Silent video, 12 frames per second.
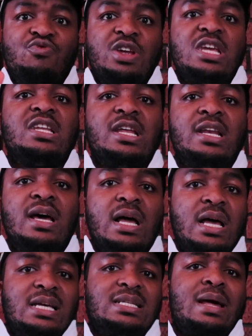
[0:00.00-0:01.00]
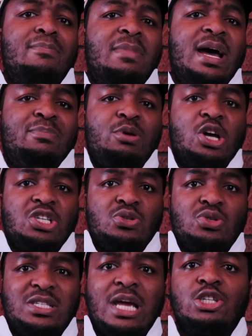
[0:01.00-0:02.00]
reading is like my
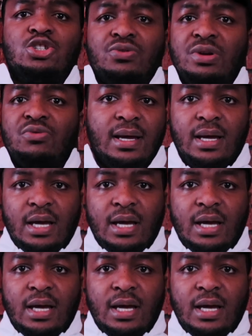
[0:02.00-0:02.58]
personal sanctuary.